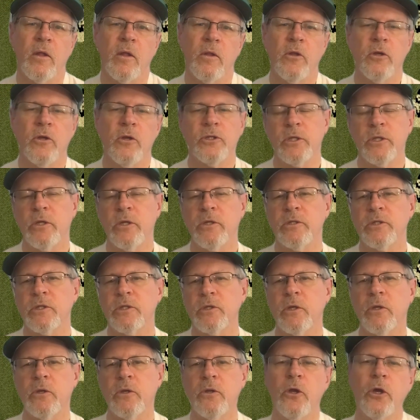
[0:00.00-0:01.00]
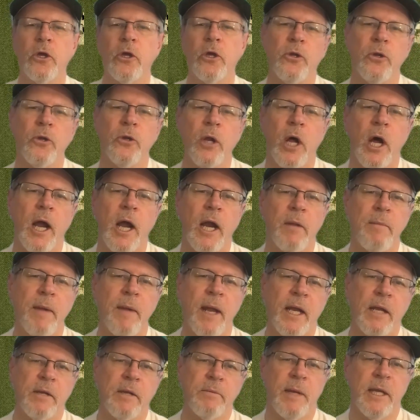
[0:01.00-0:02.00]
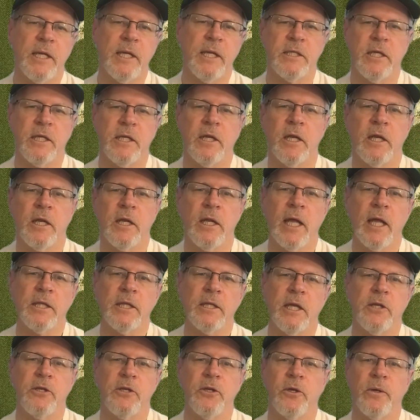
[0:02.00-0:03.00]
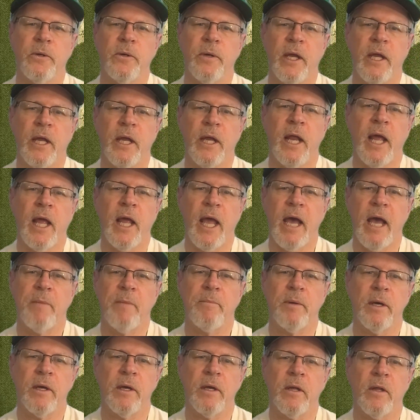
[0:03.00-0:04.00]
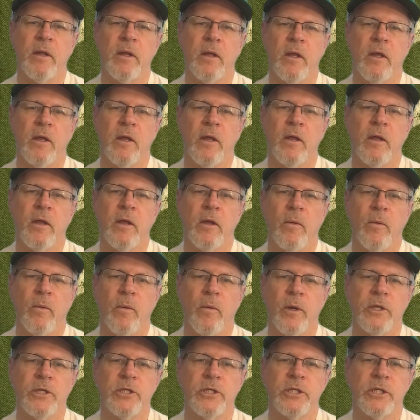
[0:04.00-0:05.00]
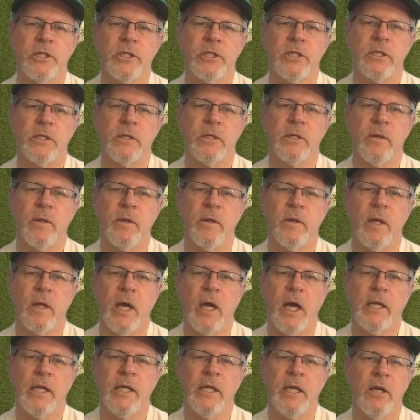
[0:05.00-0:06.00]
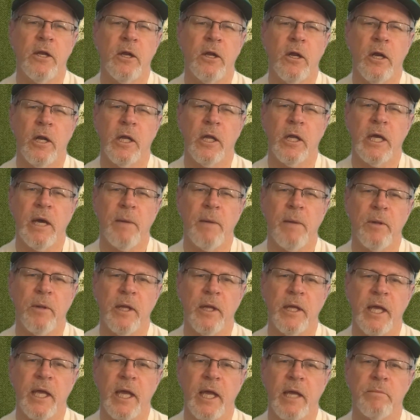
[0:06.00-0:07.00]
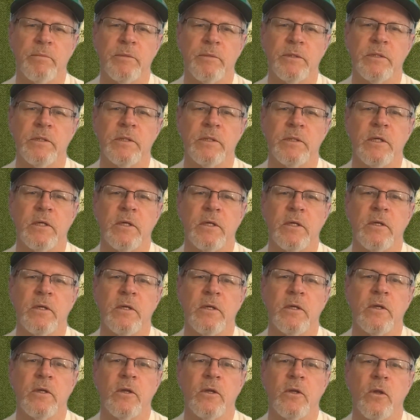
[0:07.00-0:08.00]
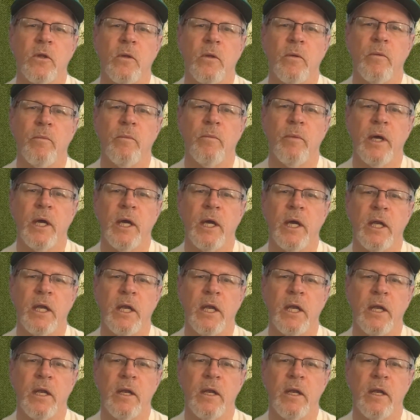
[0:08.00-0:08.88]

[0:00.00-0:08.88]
you could do an automatic base stealing like they do in Apba, which I did on a couple of games, but